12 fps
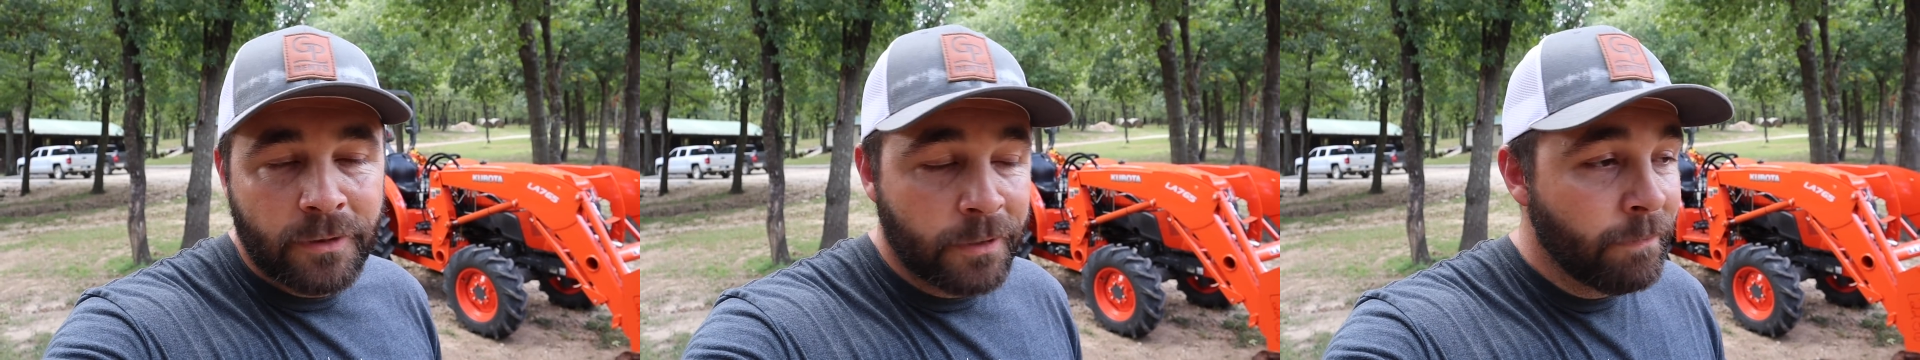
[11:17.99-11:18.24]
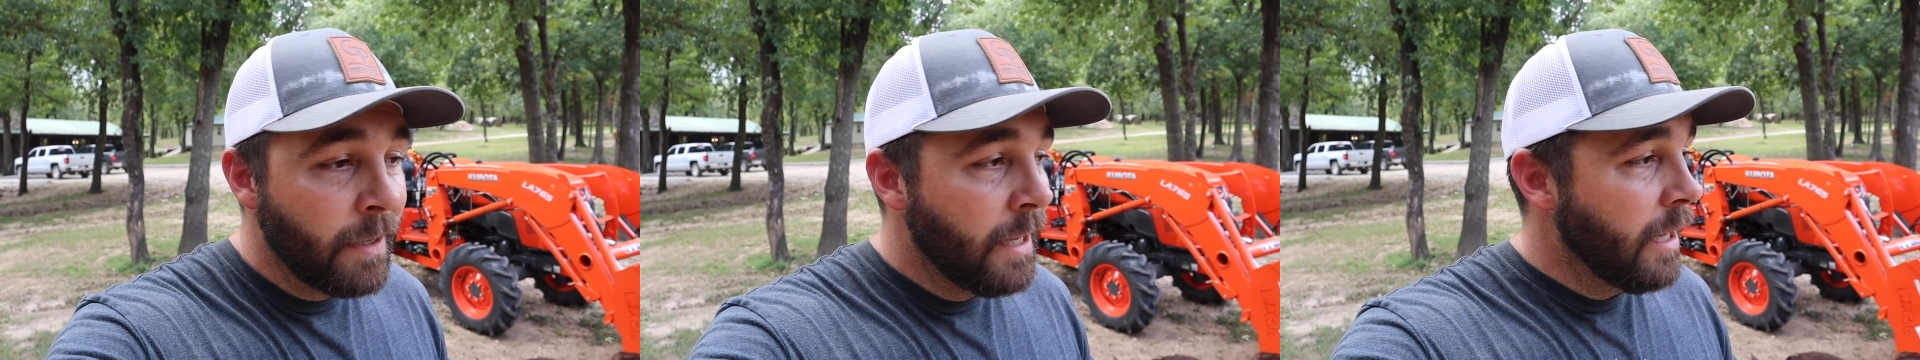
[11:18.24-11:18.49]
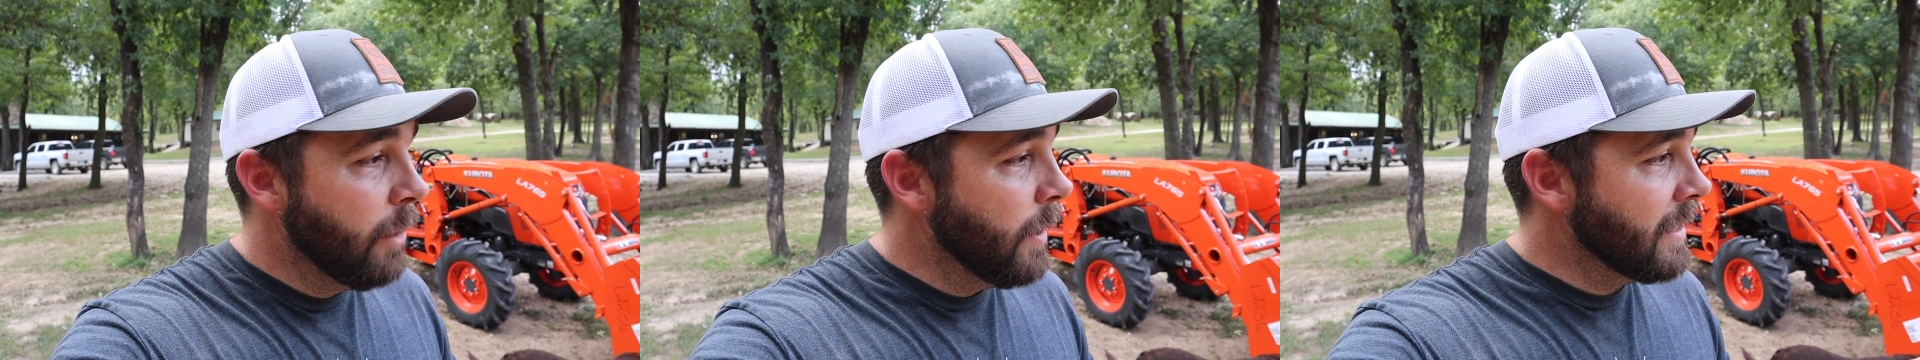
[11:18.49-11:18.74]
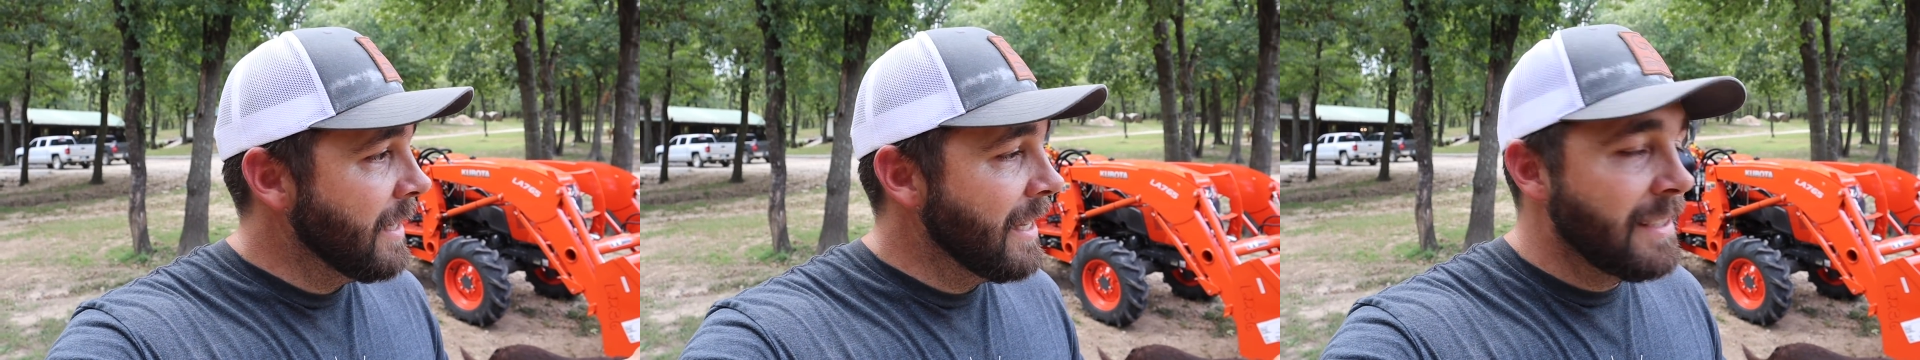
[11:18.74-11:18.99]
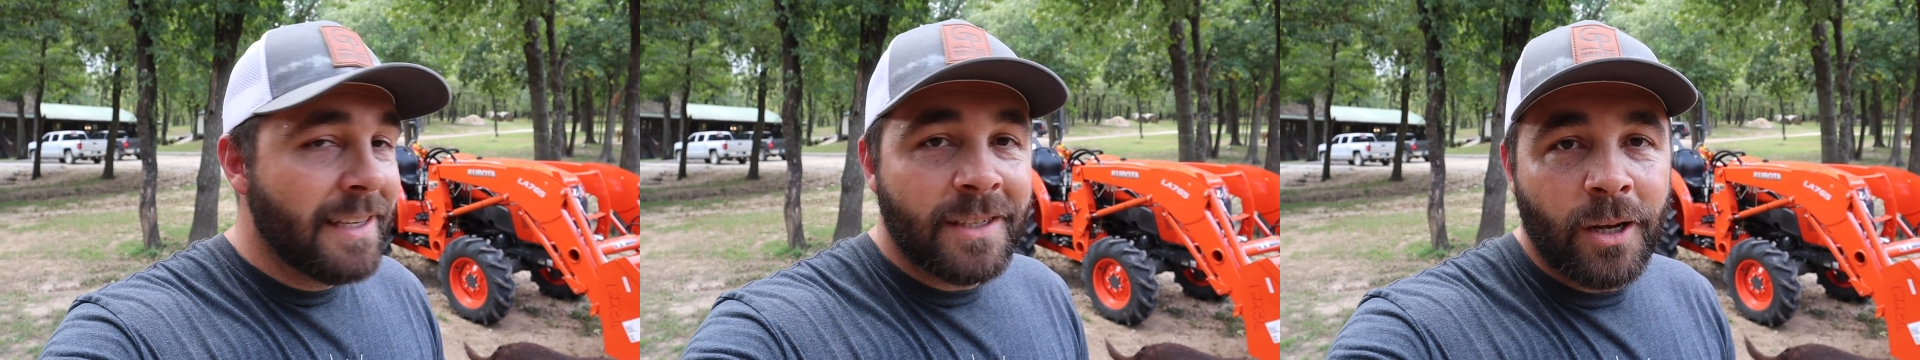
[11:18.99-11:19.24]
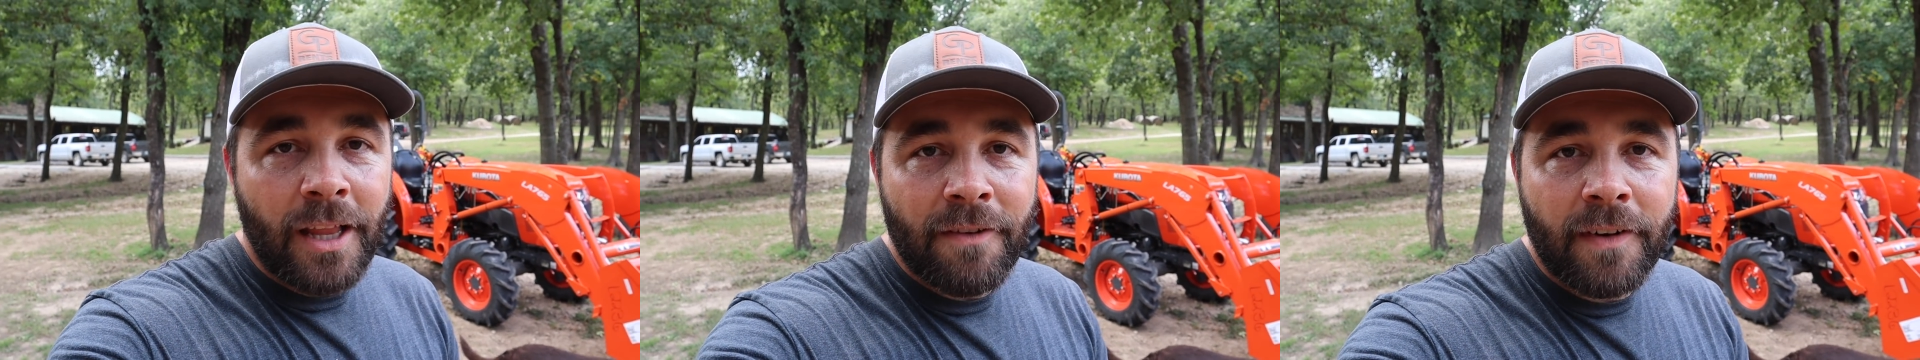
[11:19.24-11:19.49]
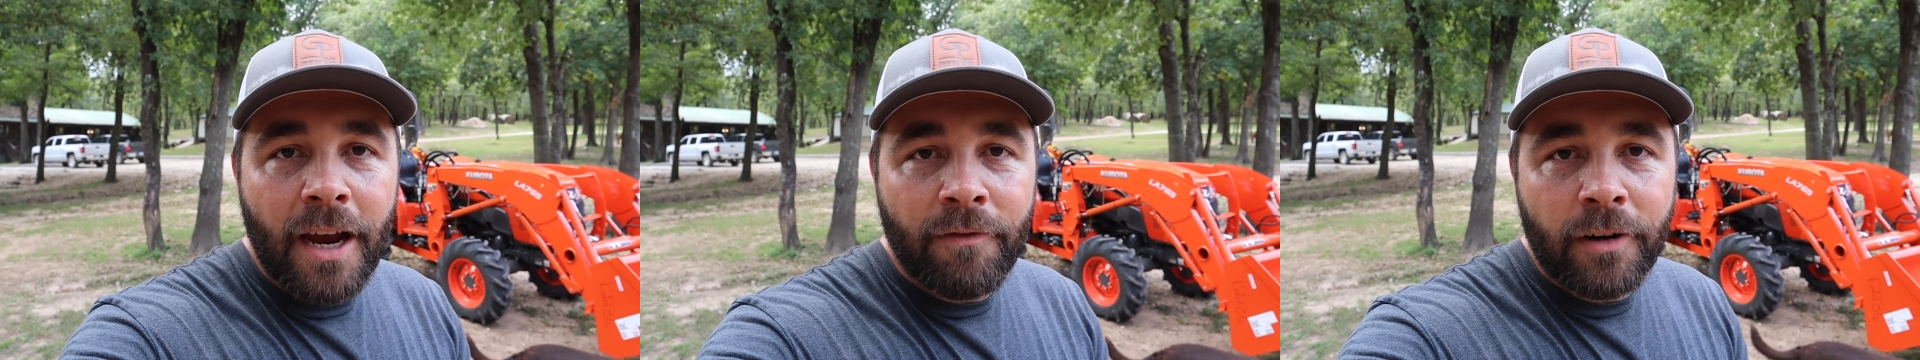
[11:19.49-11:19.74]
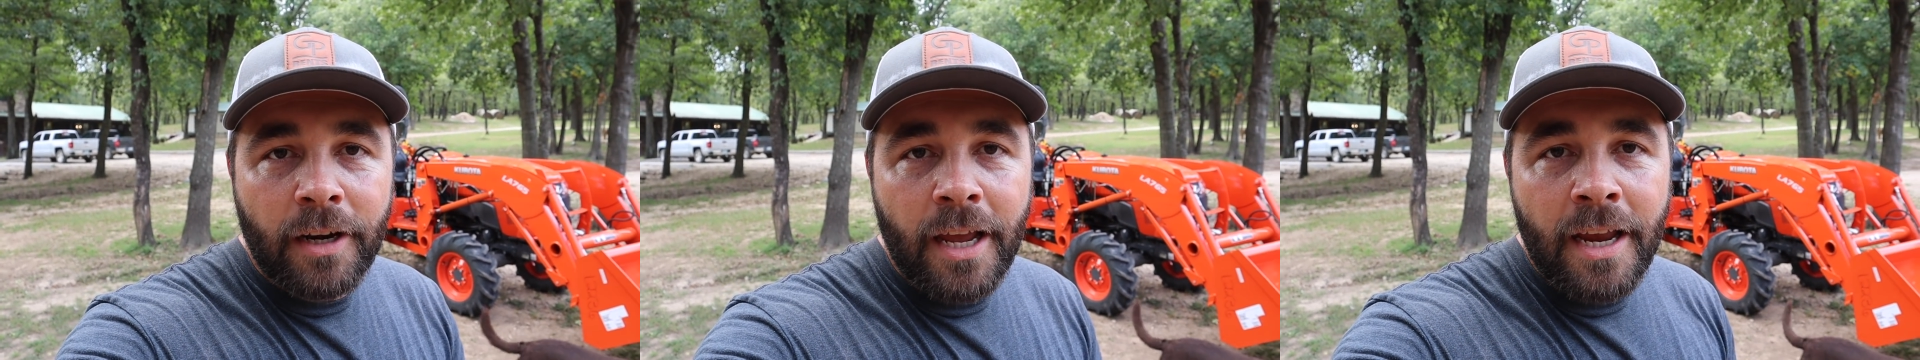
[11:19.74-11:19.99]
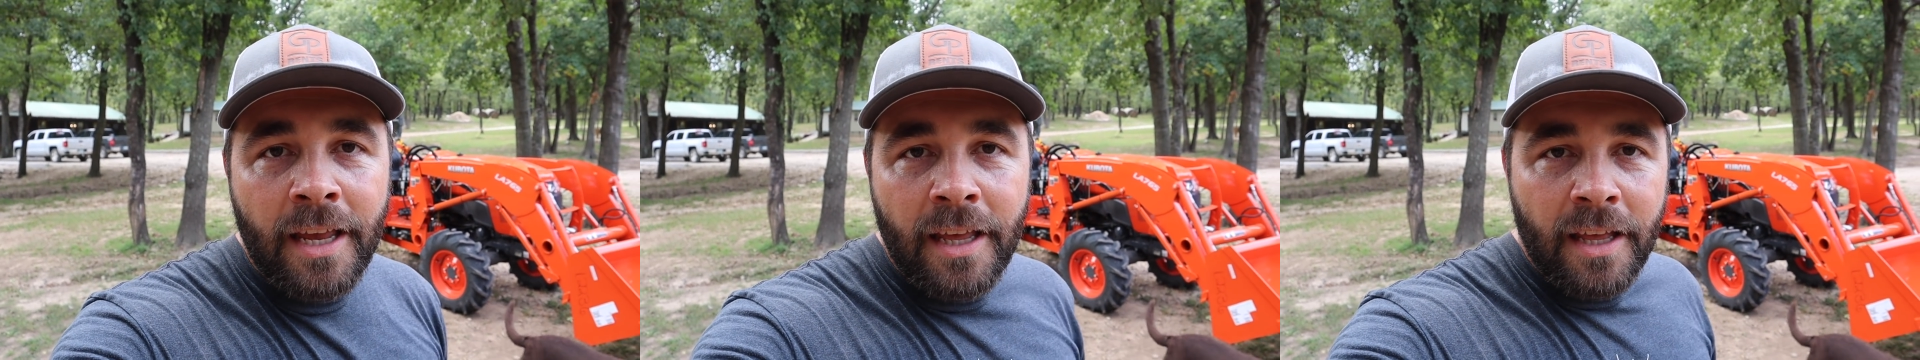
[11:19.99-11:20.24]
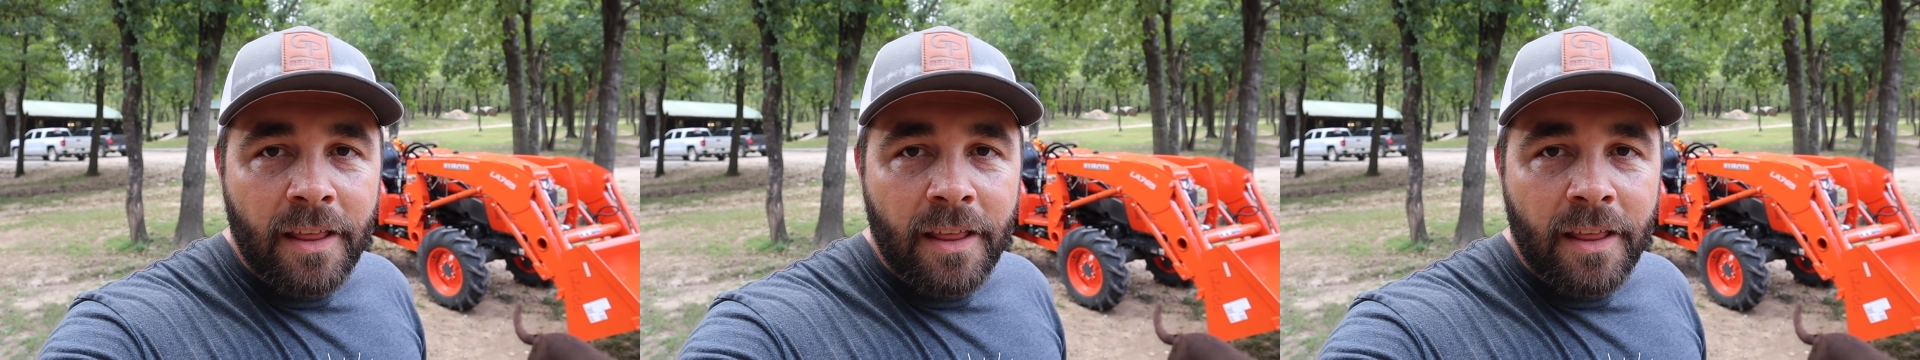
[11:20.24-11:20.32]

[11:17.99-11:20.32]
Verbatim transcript: So anyways, guys, that's all I've got for today.